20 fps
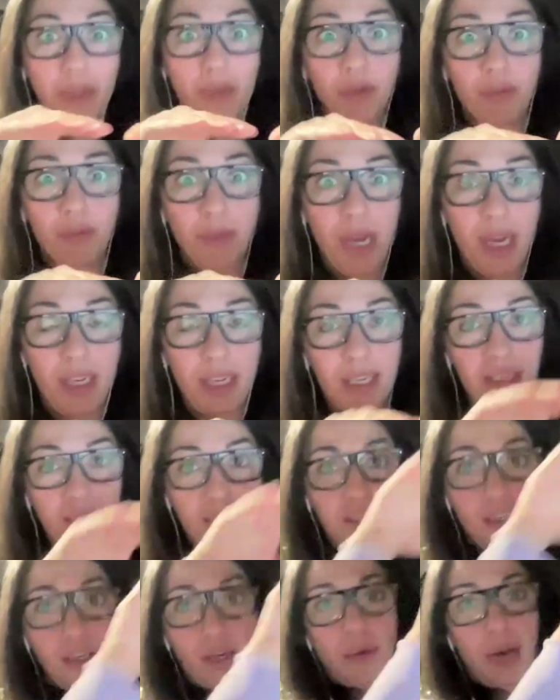could market
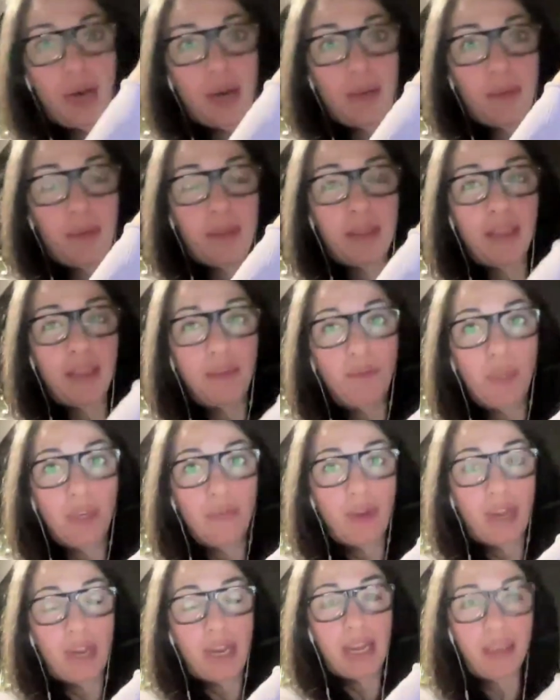and go up, and then we
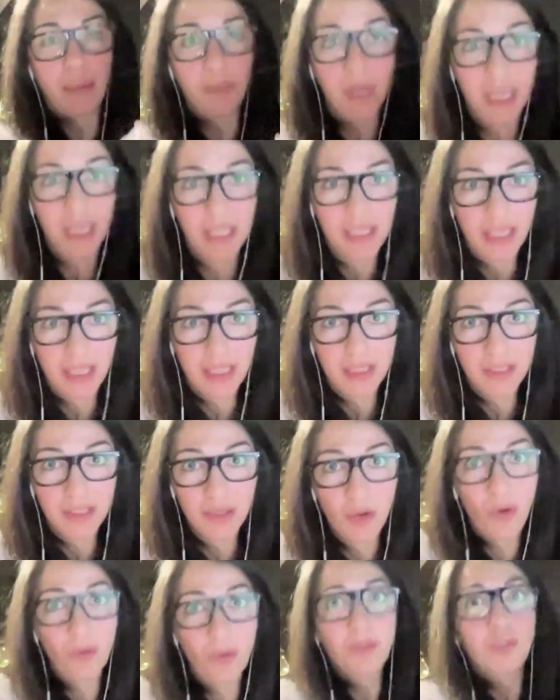ran out of money, then
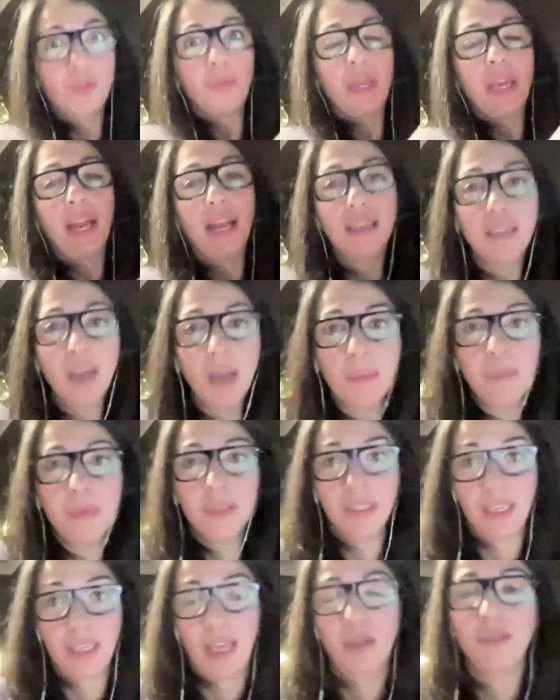stop. So we had up
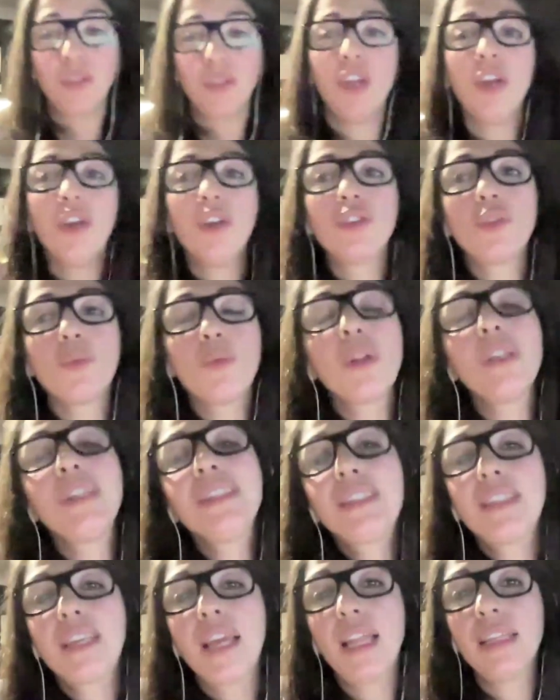and down. So one of
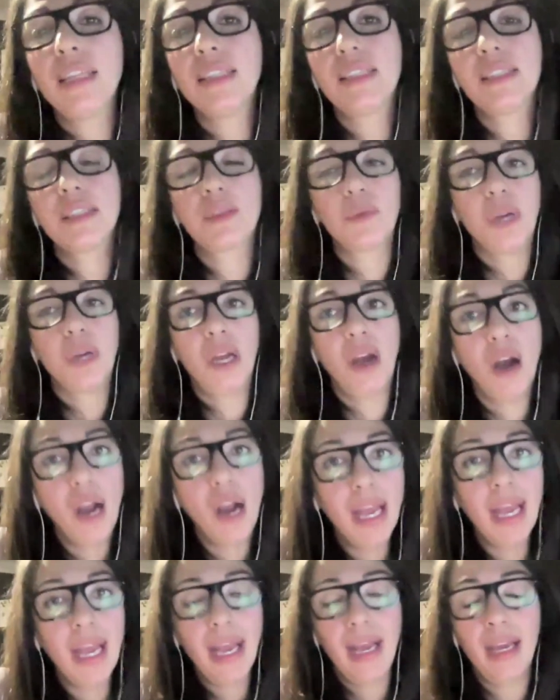the challenges what
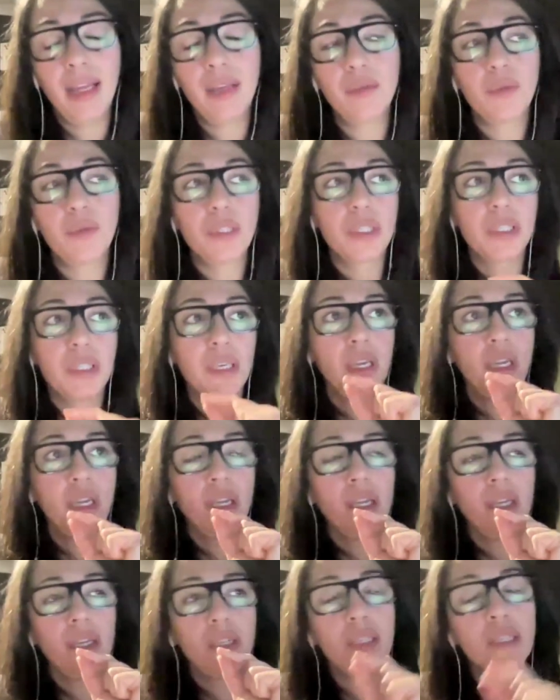I had was
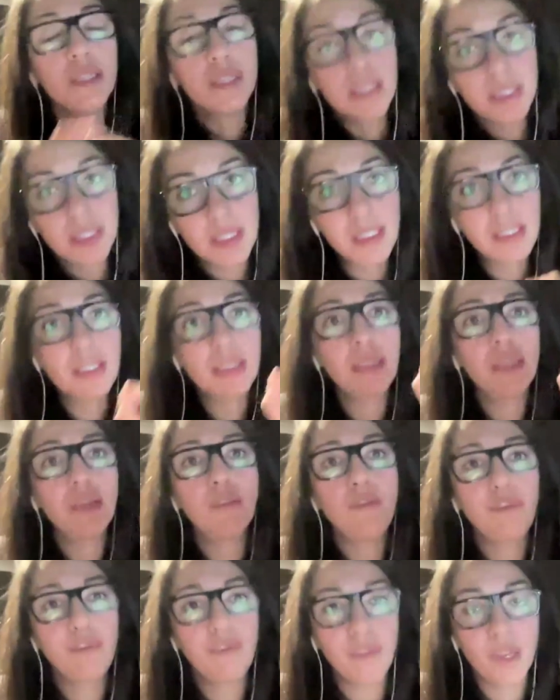
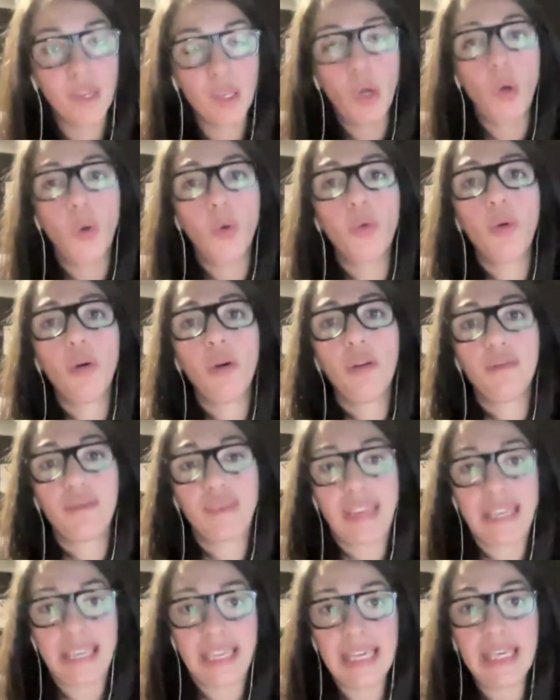consistent flow of
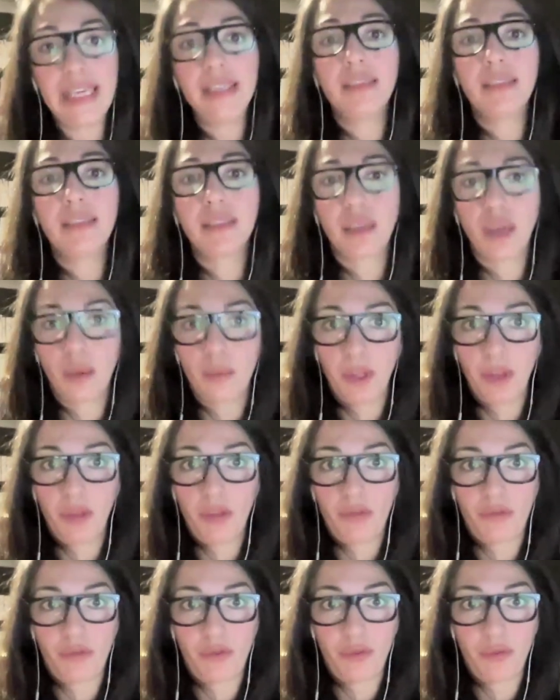leads coming
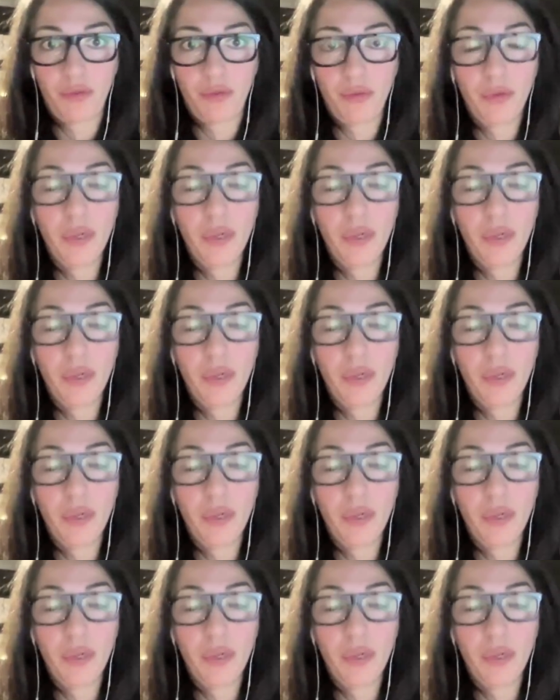through,